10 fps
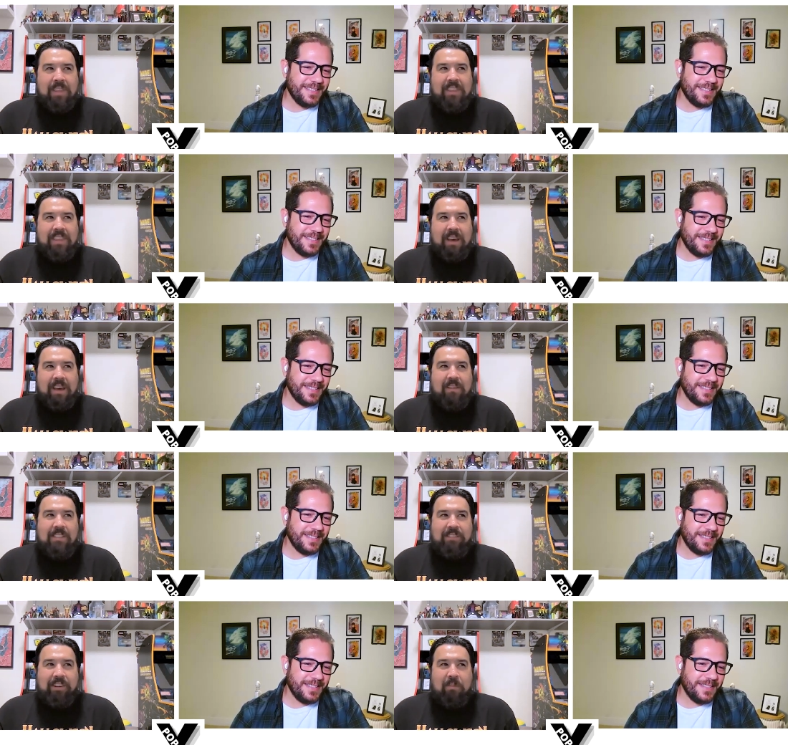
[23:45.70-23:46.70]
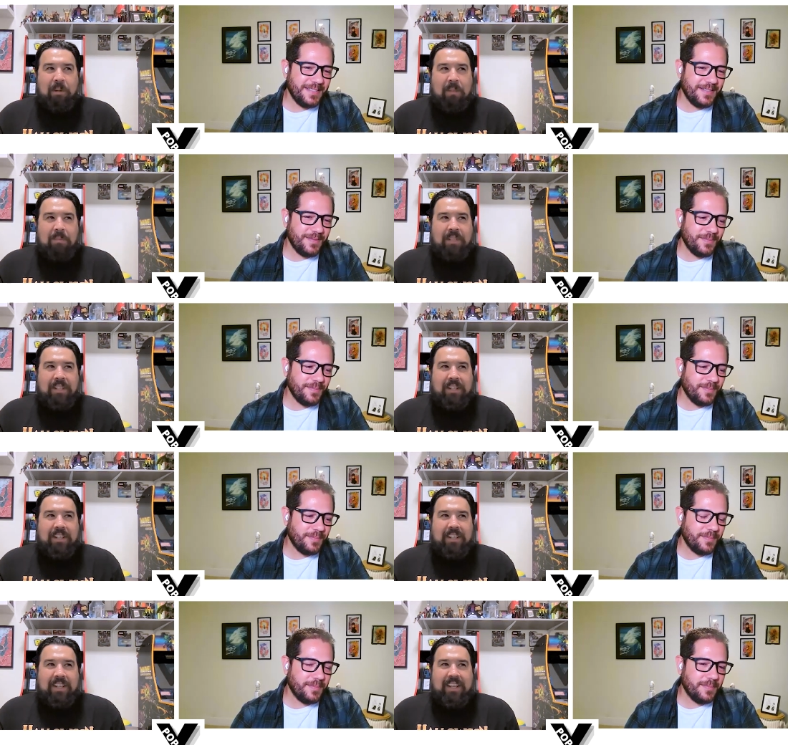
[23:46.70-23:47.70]
Speaker 1: that that was a very
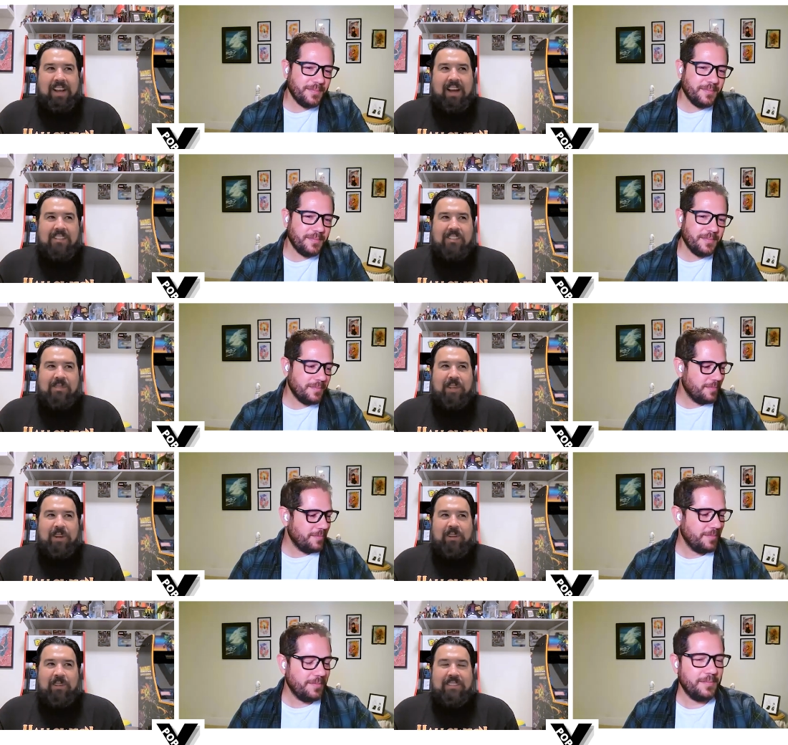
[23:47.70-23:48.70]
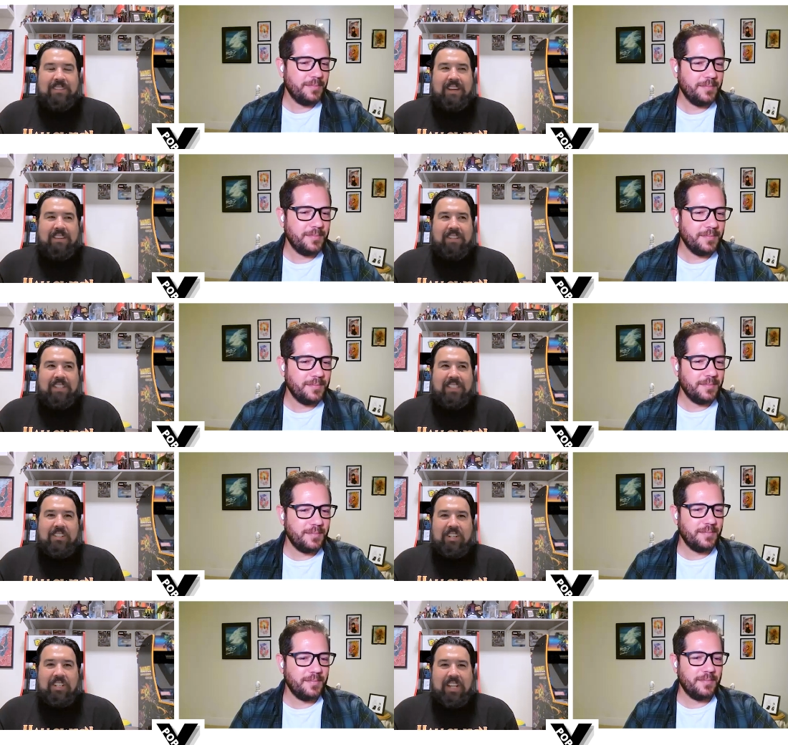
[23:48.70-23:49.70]
popular costume, though. Definitely during
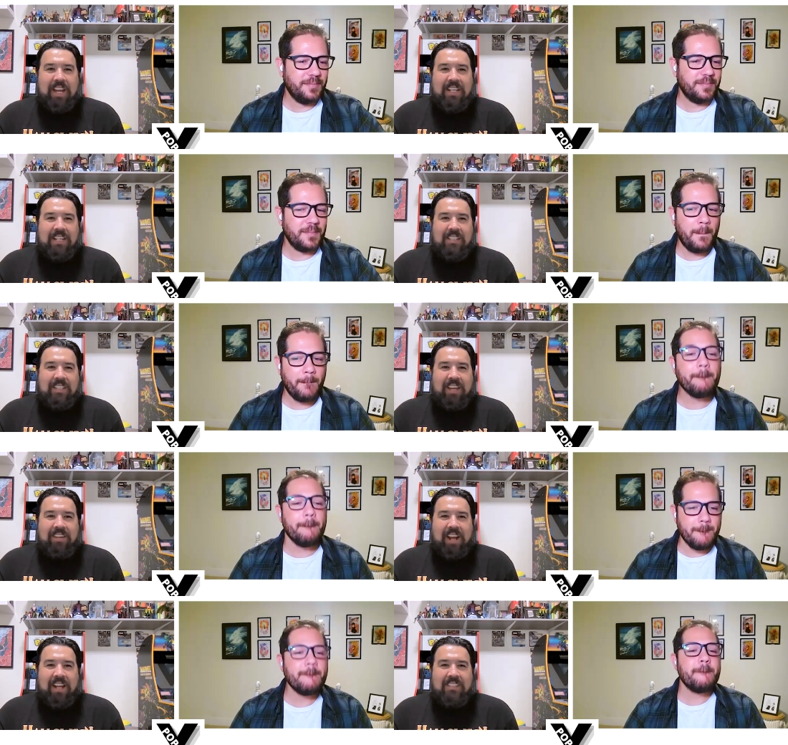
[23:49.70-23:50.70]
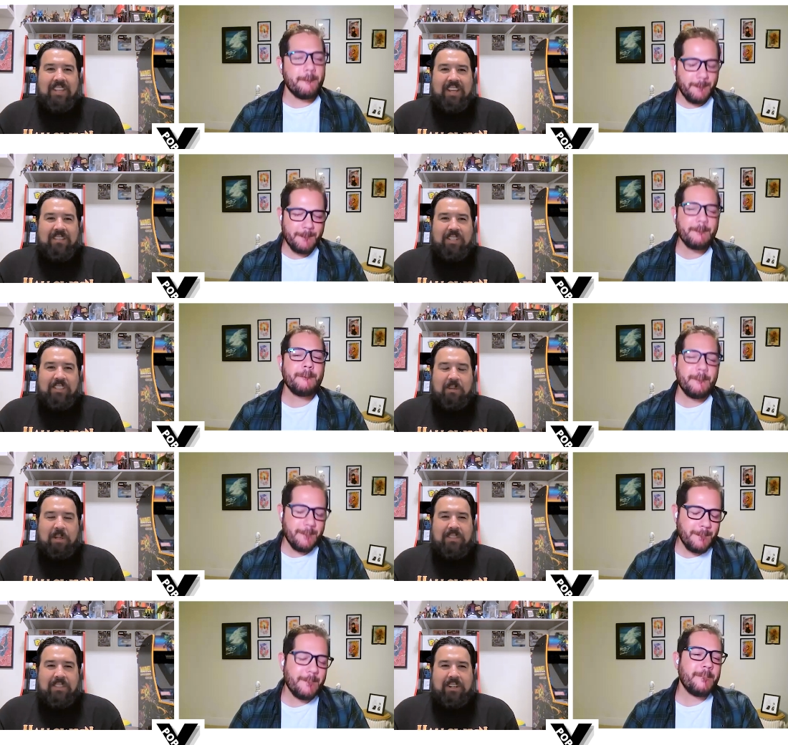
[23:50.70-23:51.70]
the '90s, a lot of guys mm-hmm. dressed up as.
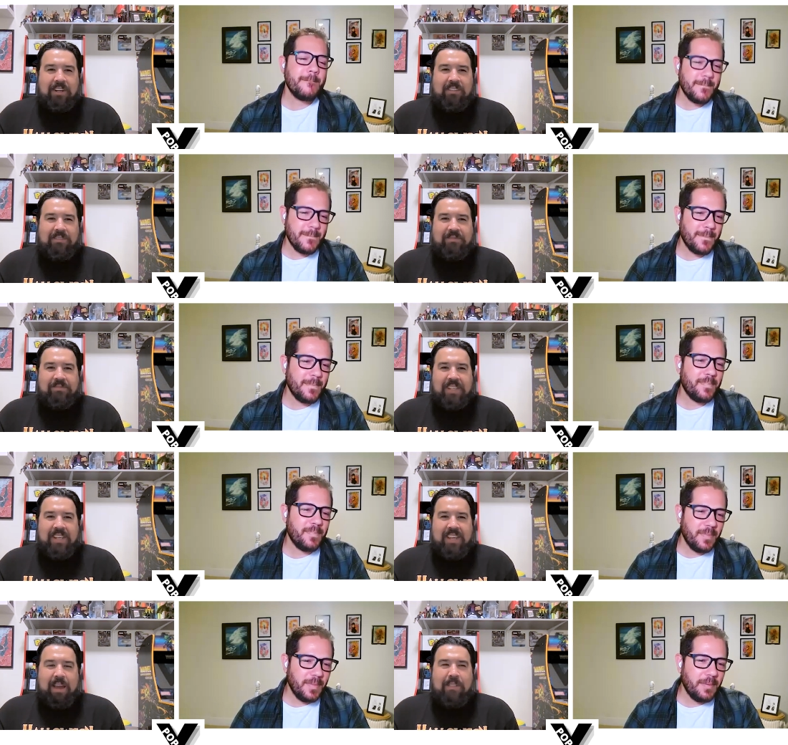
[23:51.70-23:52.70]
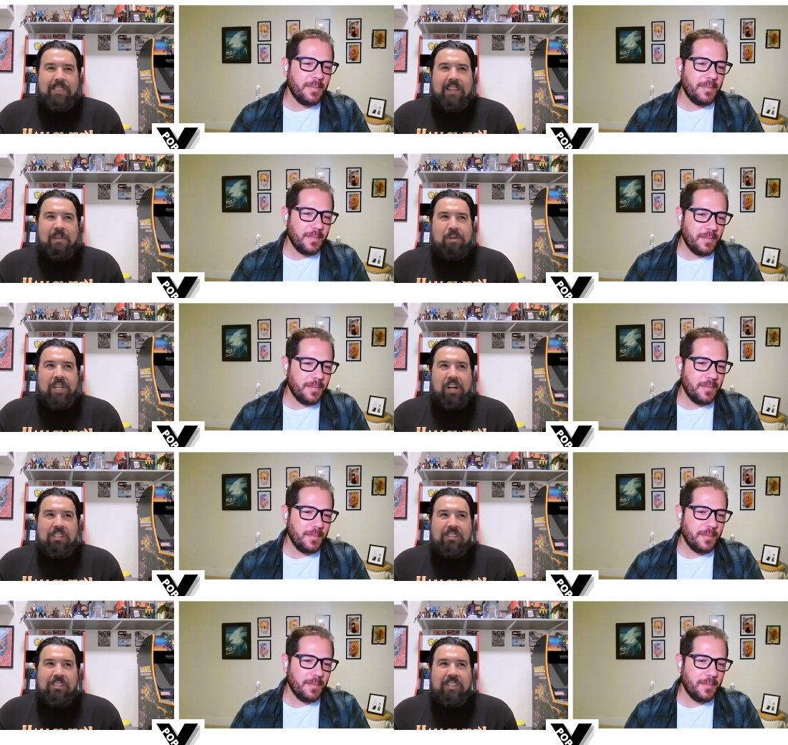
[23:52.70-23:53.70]
That was like the precursor to
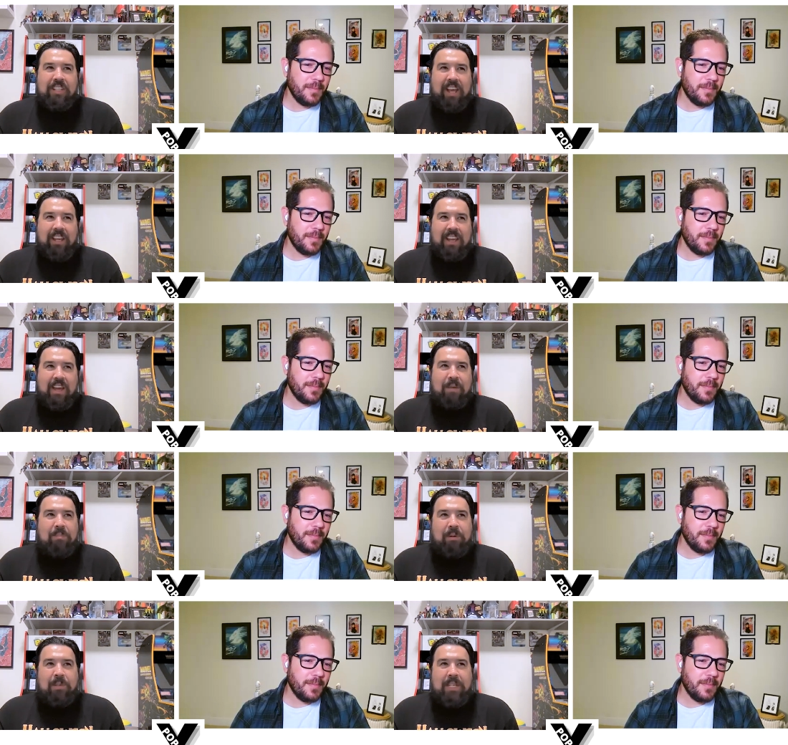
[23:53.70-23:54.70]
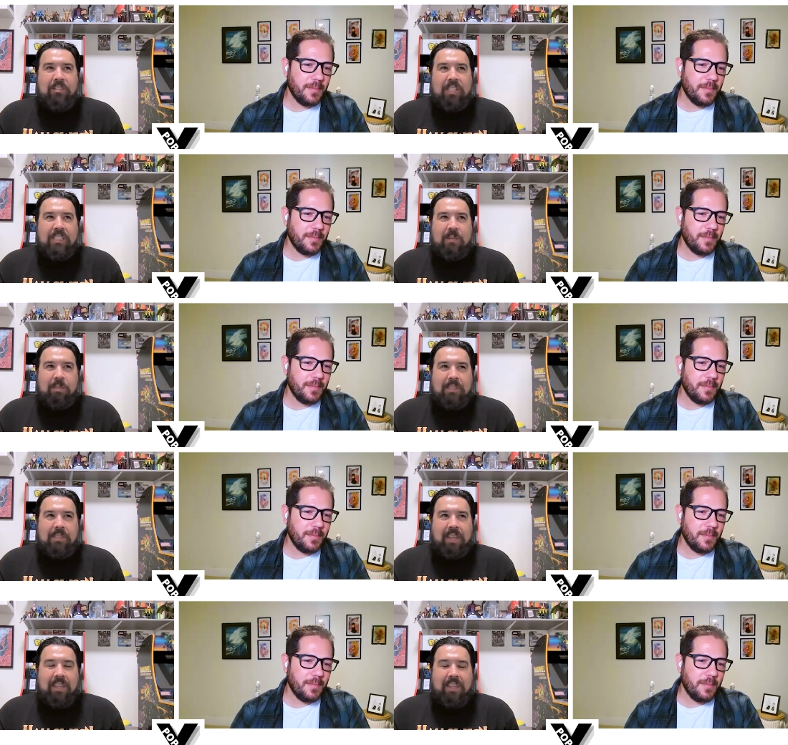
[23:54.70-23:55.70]
like people being dressed up as
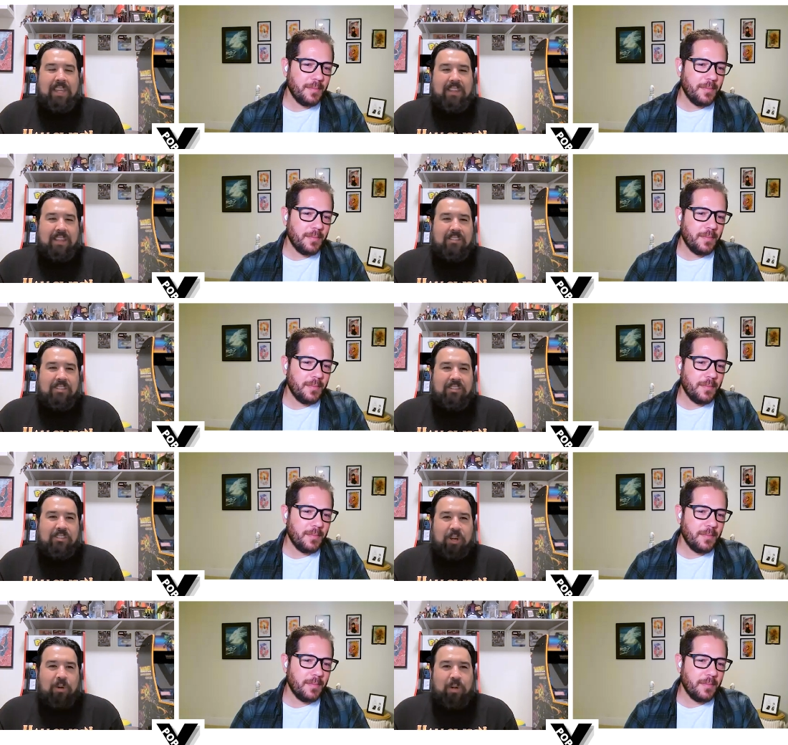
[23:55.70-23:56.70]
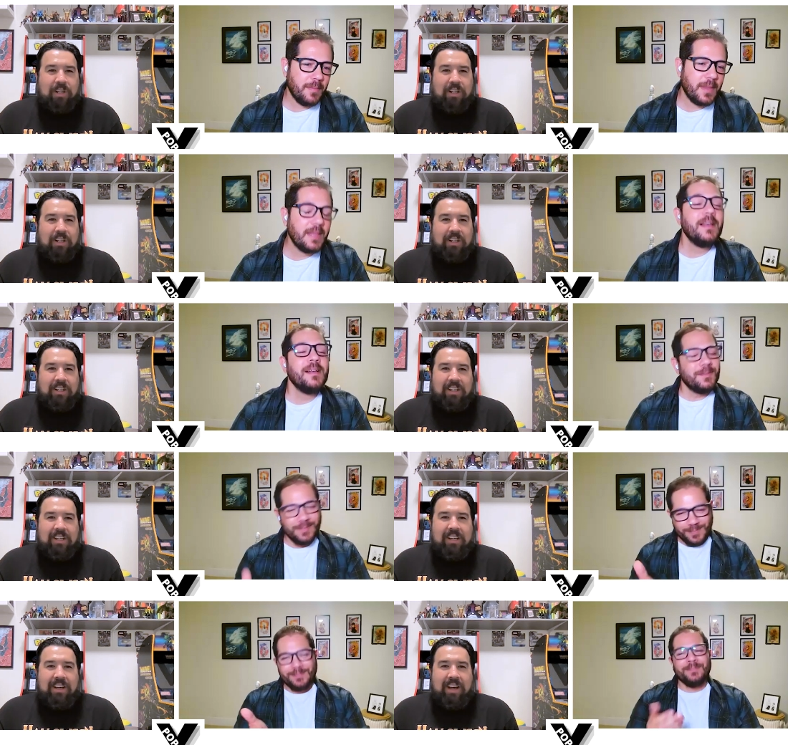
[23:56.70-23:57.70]
like Heath Ledger's Joker.
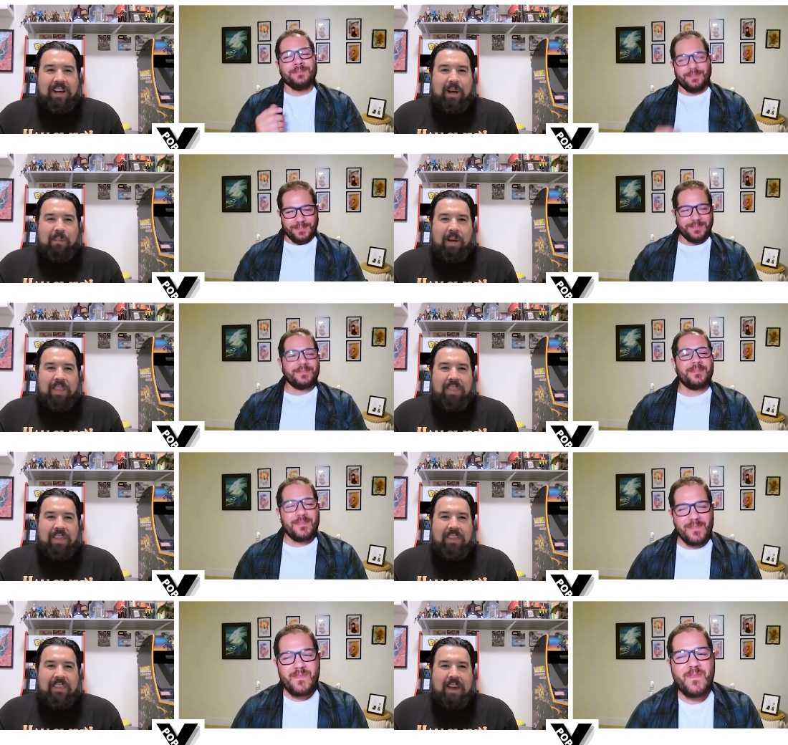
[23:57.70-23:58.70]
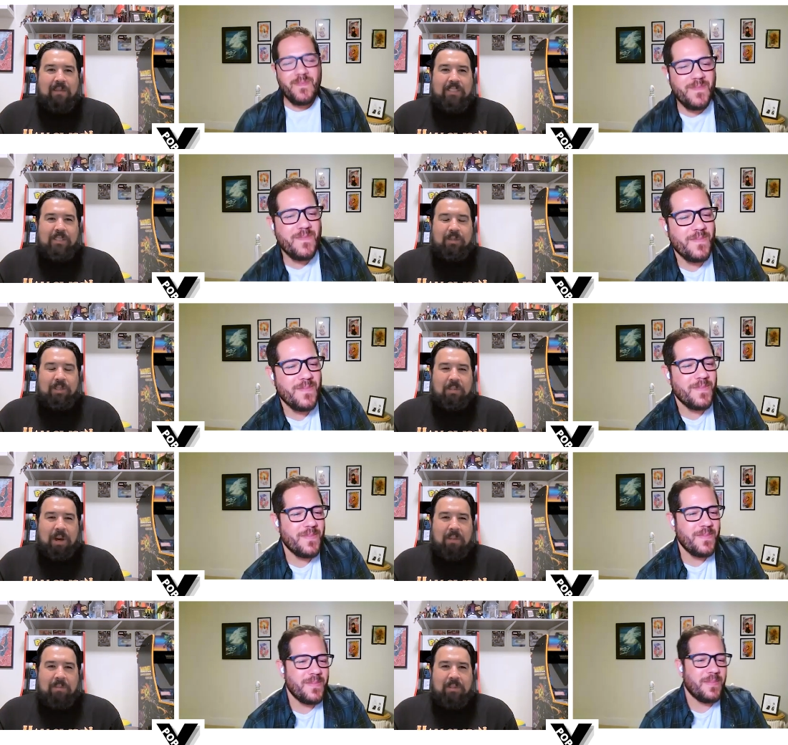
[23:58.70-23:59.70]
Um, I think that that was a really
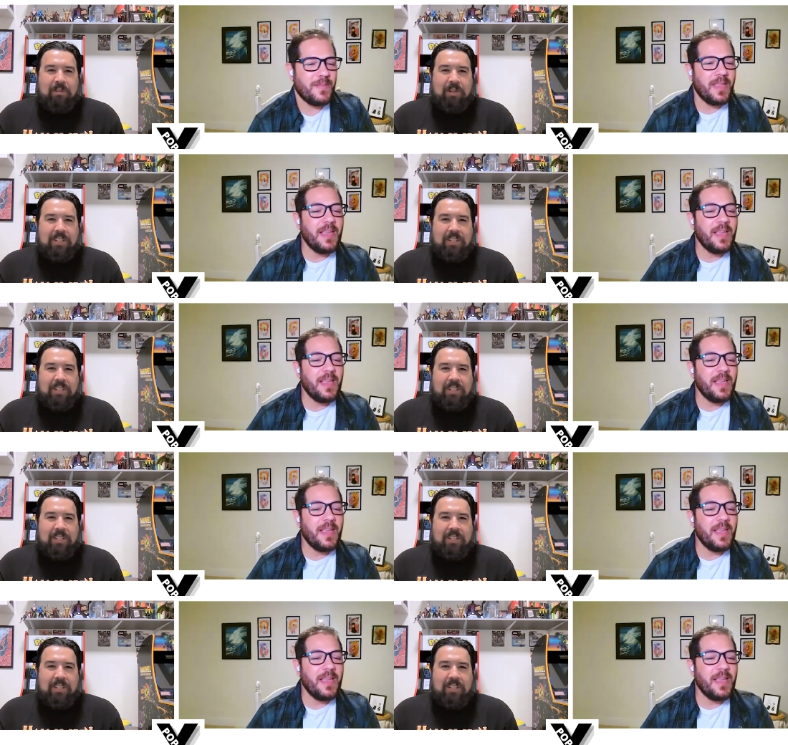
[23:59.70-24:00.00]
popular